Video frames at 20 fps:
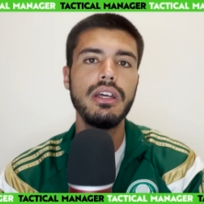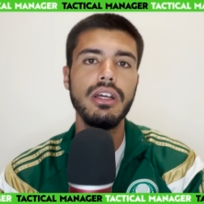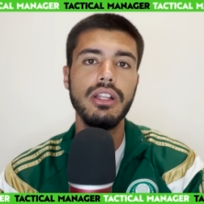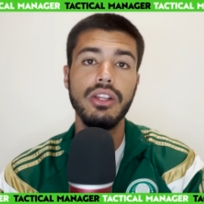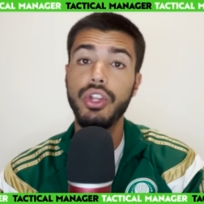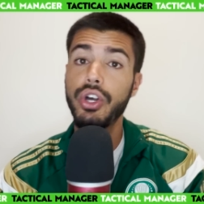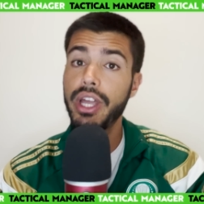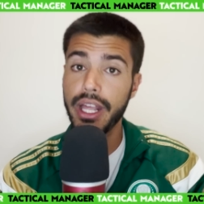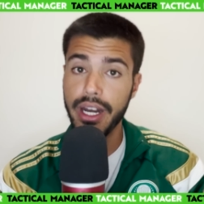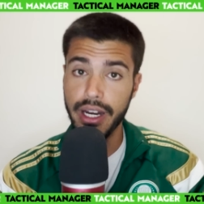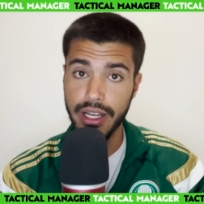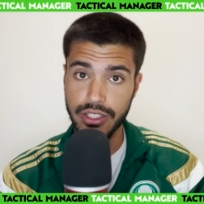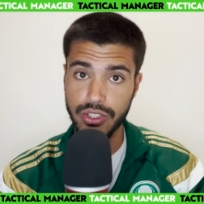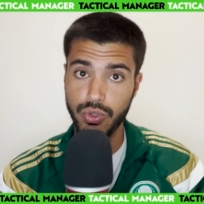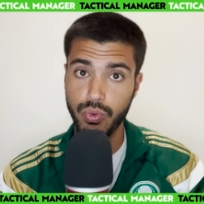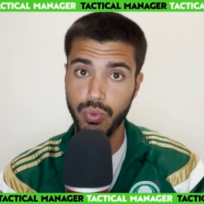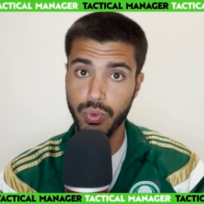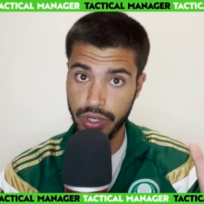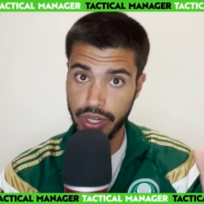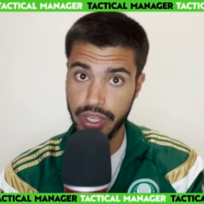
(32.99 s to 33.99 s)
look at
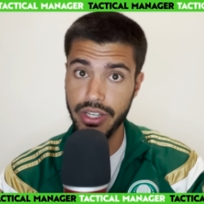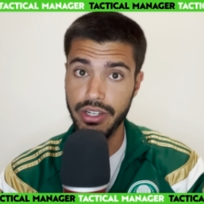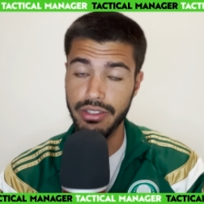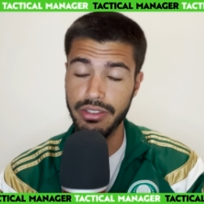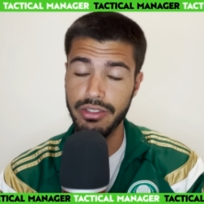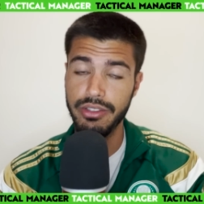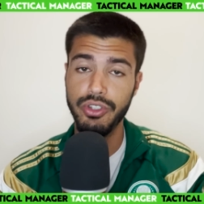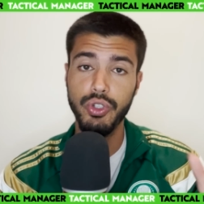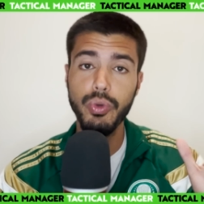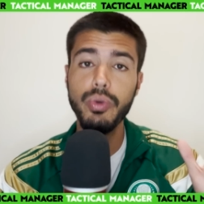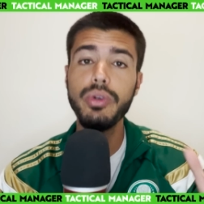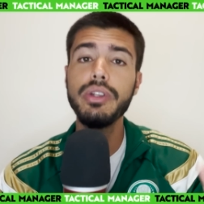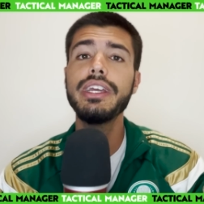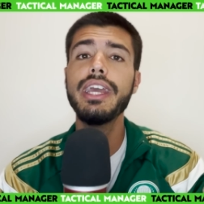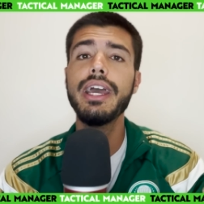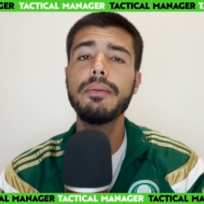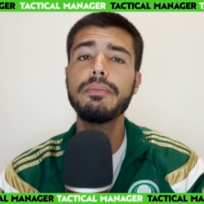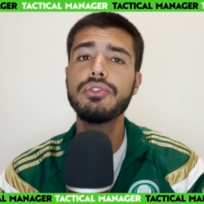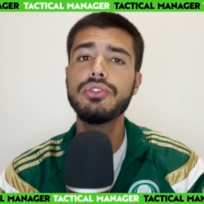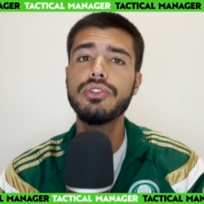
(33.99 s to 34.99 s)
us. We're here doing the
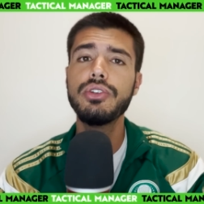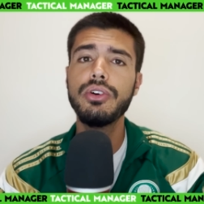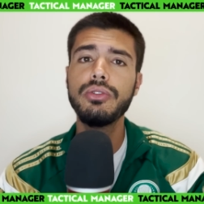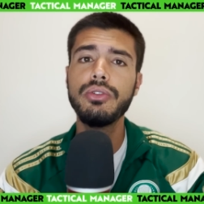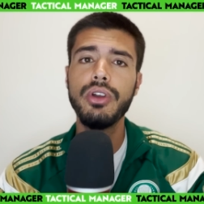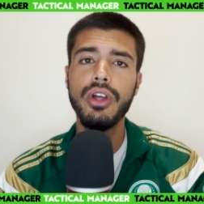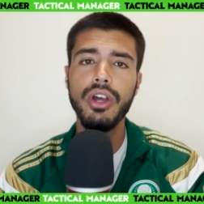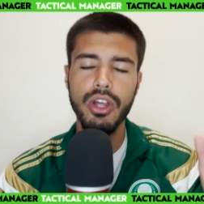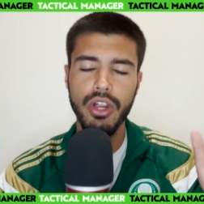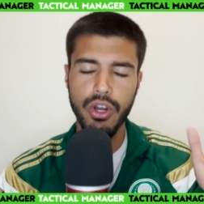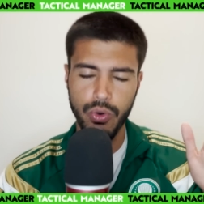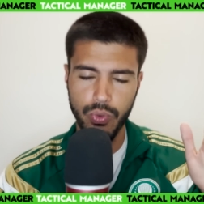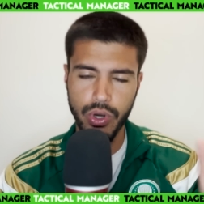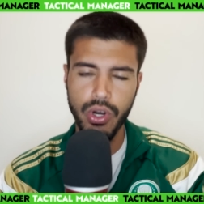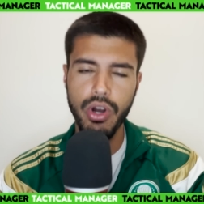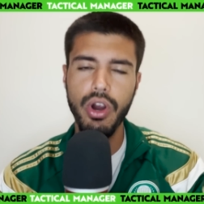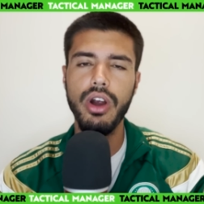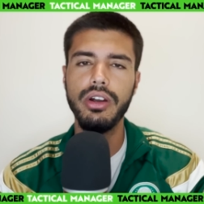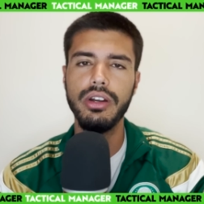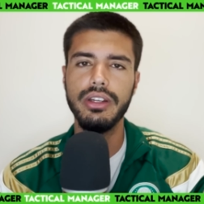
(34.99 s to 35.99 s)
episode
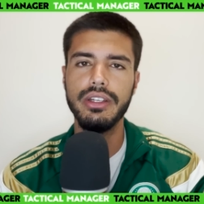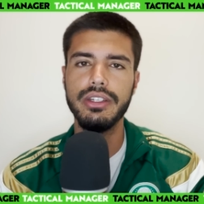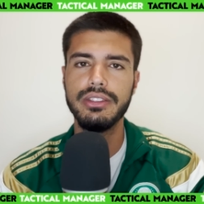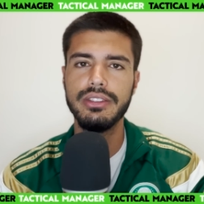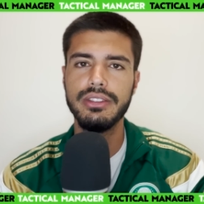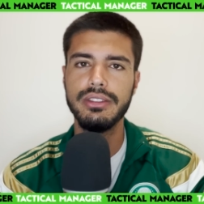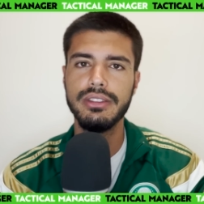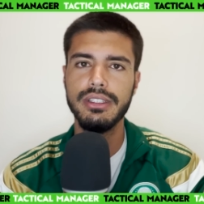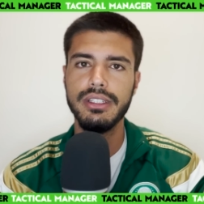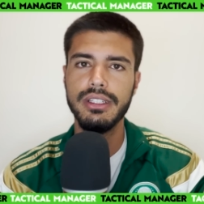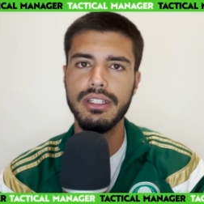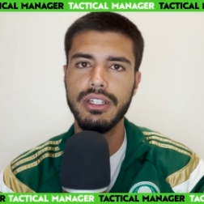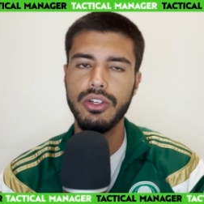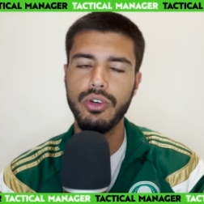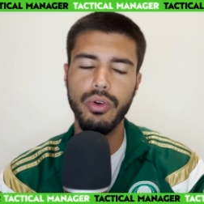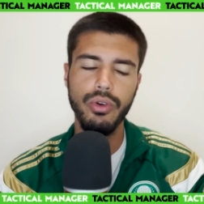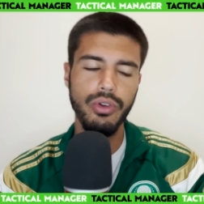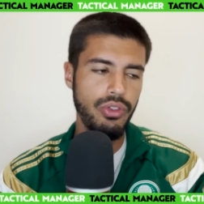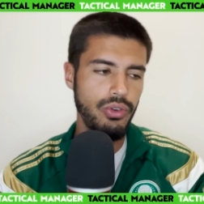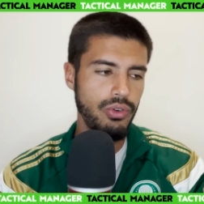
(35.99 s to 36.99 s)
regardless,
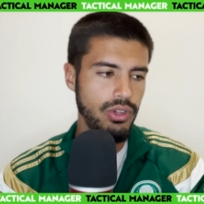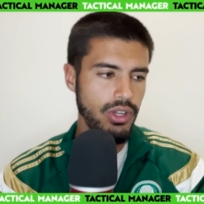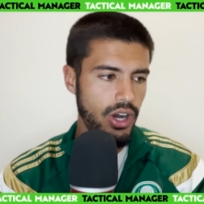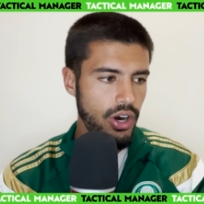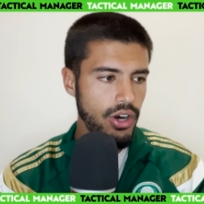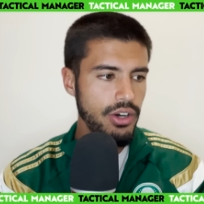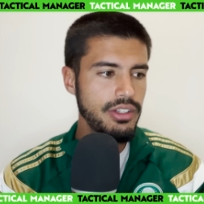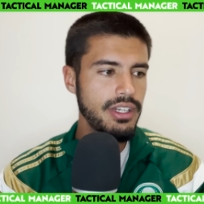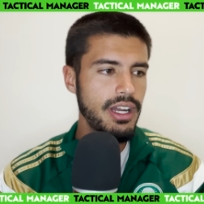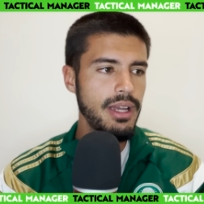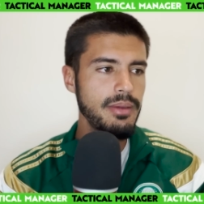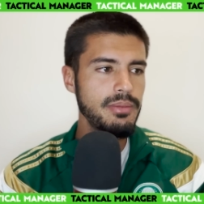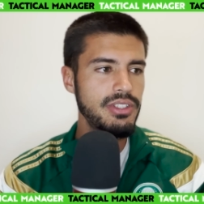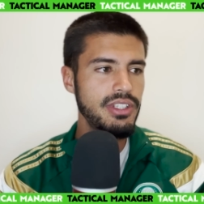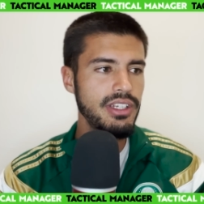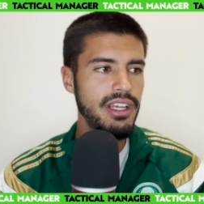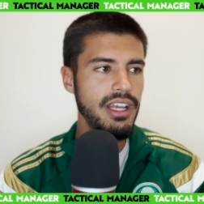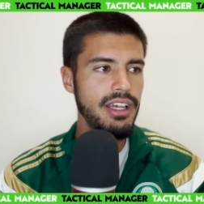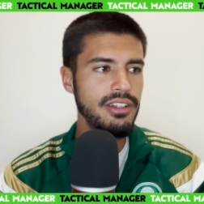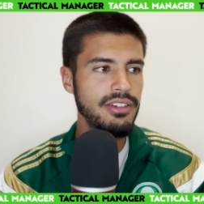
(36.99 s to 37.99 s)
going through the hard times
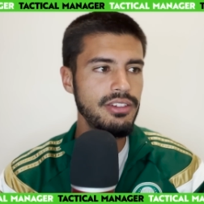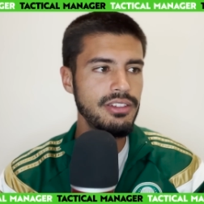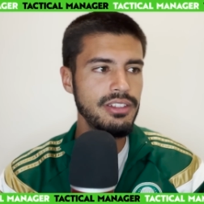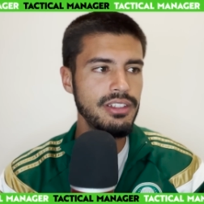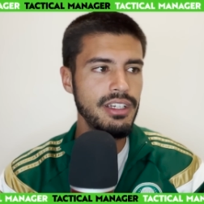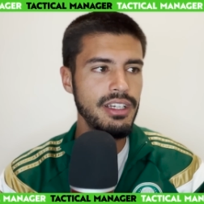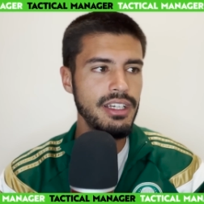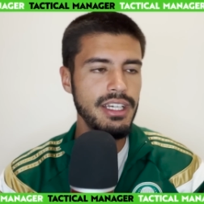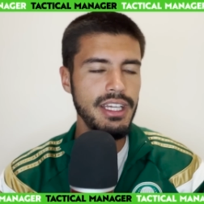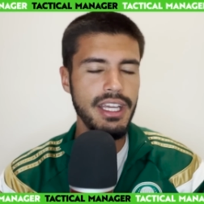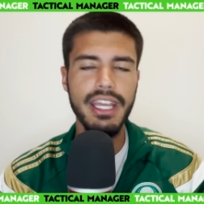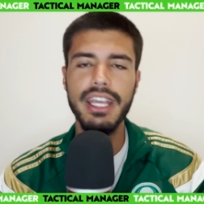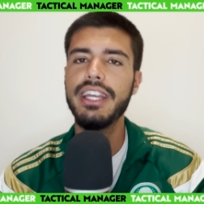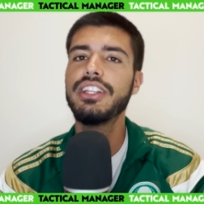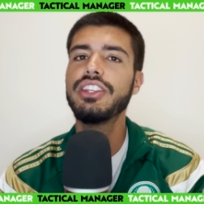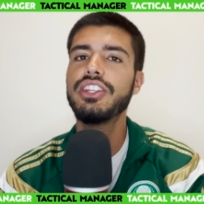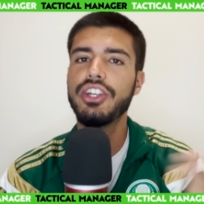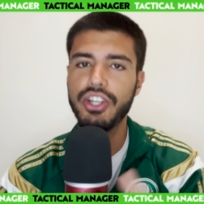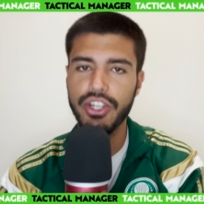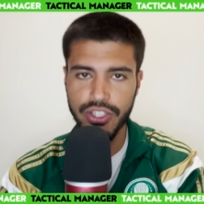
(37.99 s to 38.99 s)
together
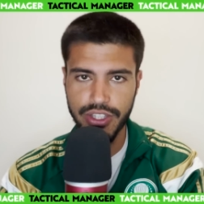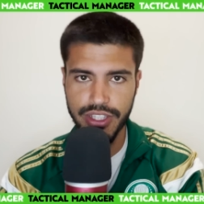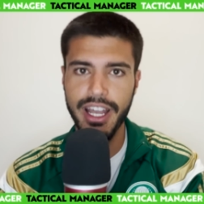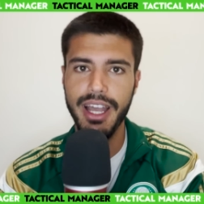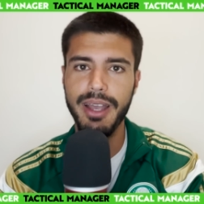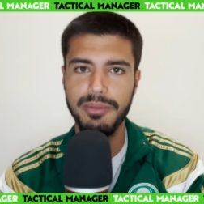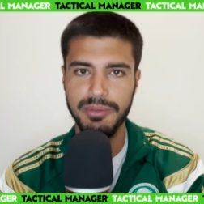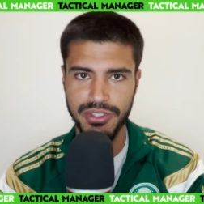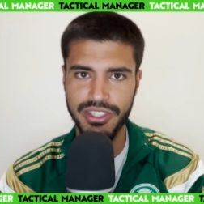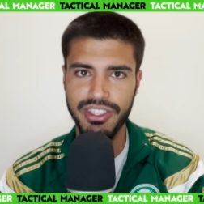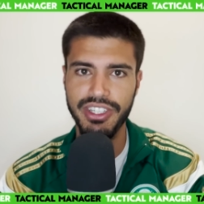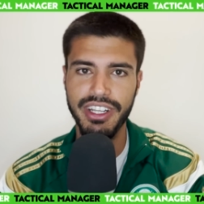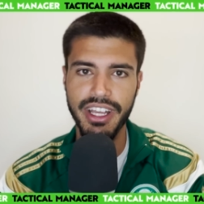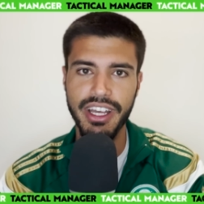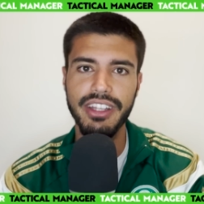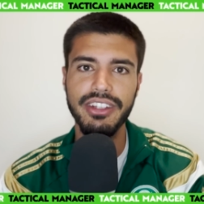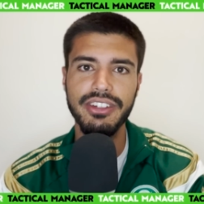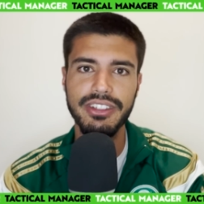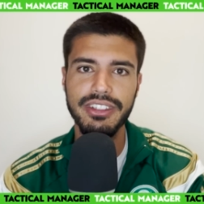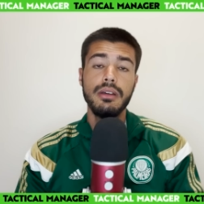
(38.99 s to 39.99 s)
and the good times
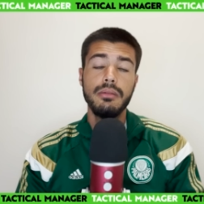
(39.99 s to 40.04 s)
together.